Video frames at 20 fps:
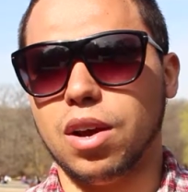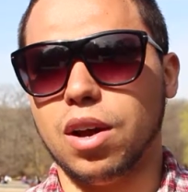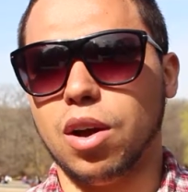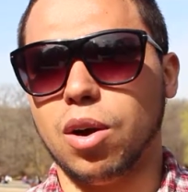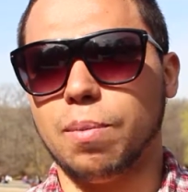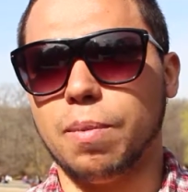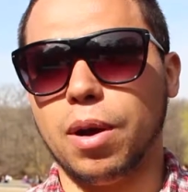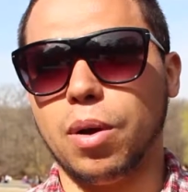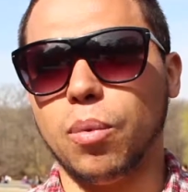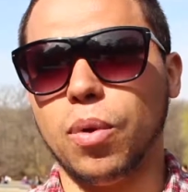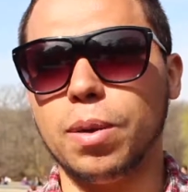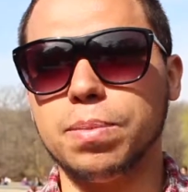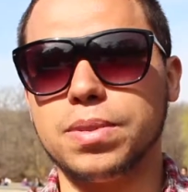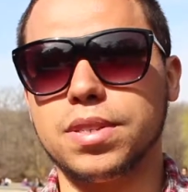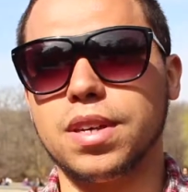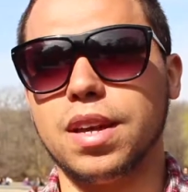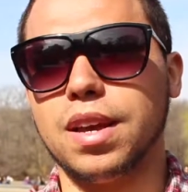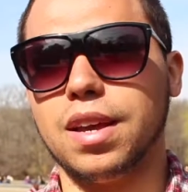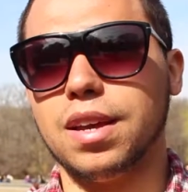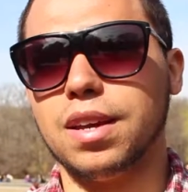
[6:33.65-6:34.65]
on my
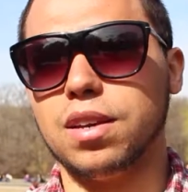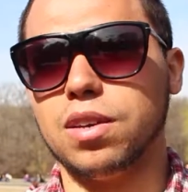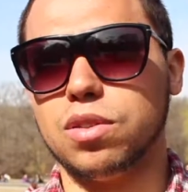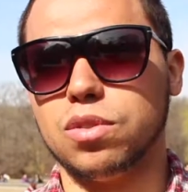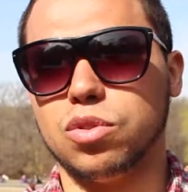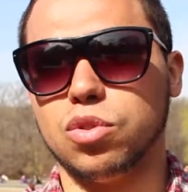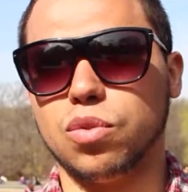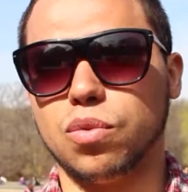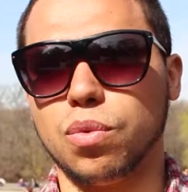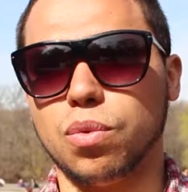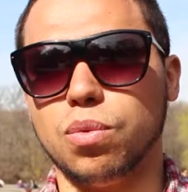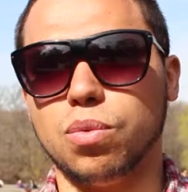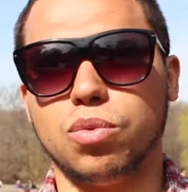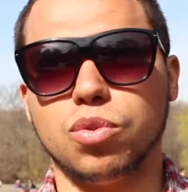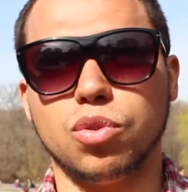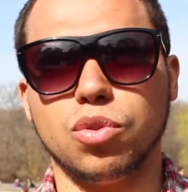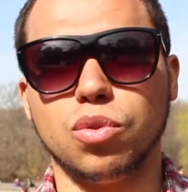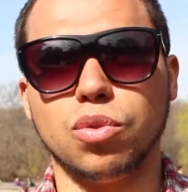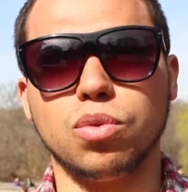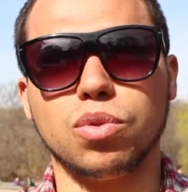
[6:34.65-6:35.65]
website,
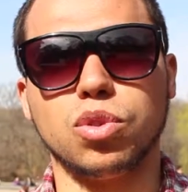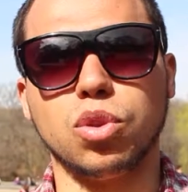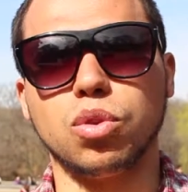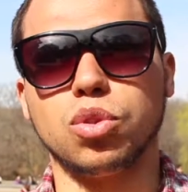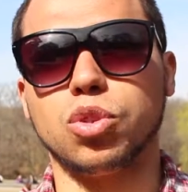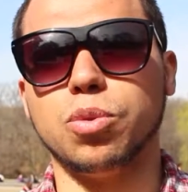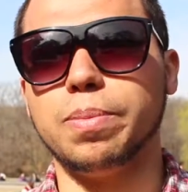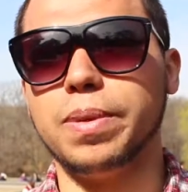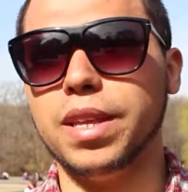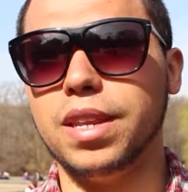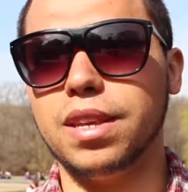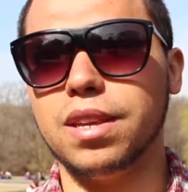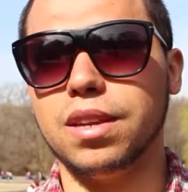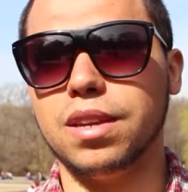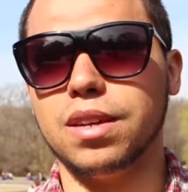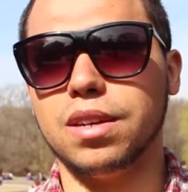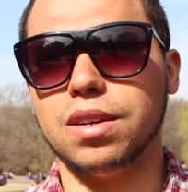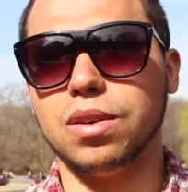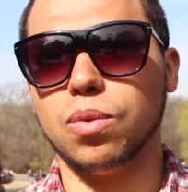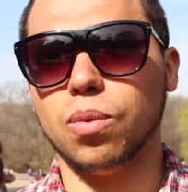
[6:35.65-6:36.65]
through social
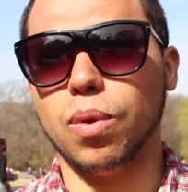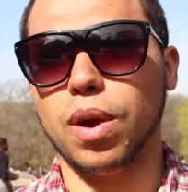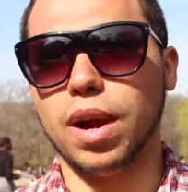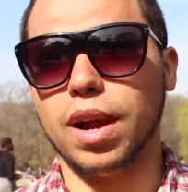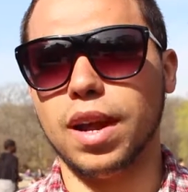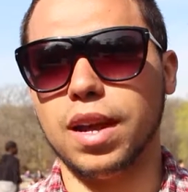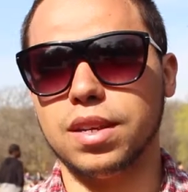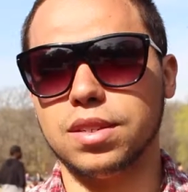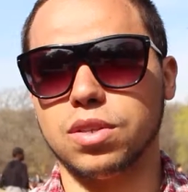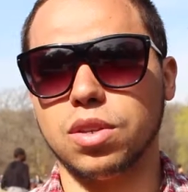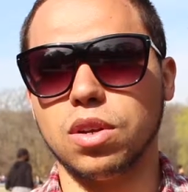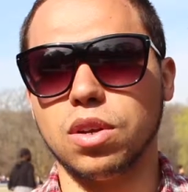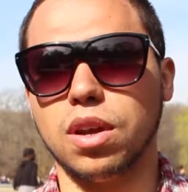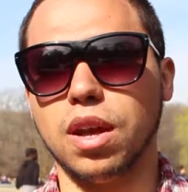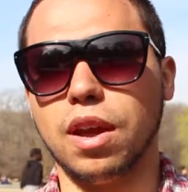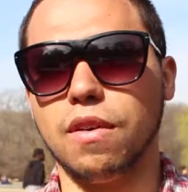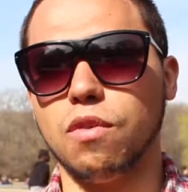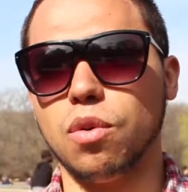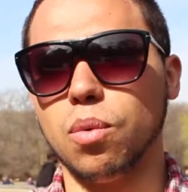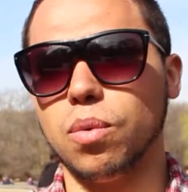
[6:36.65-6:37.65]
media, where I answer
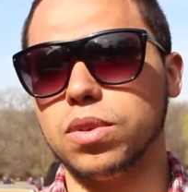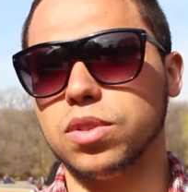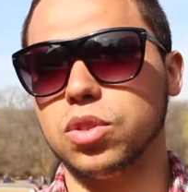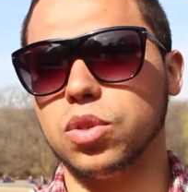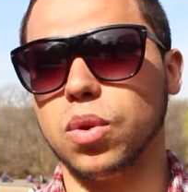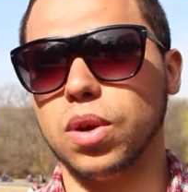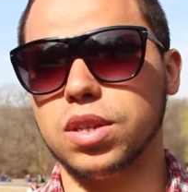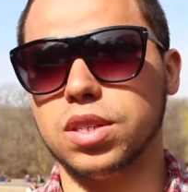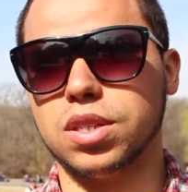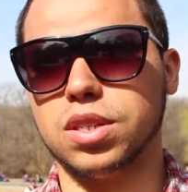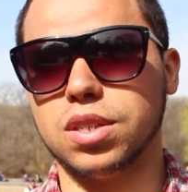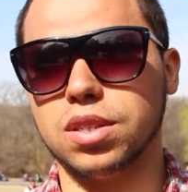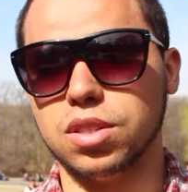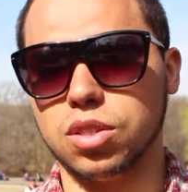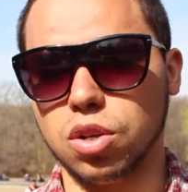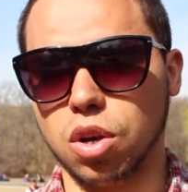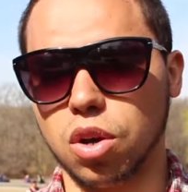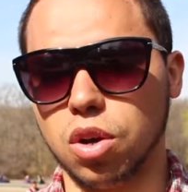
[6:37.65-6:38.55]
everyone's questions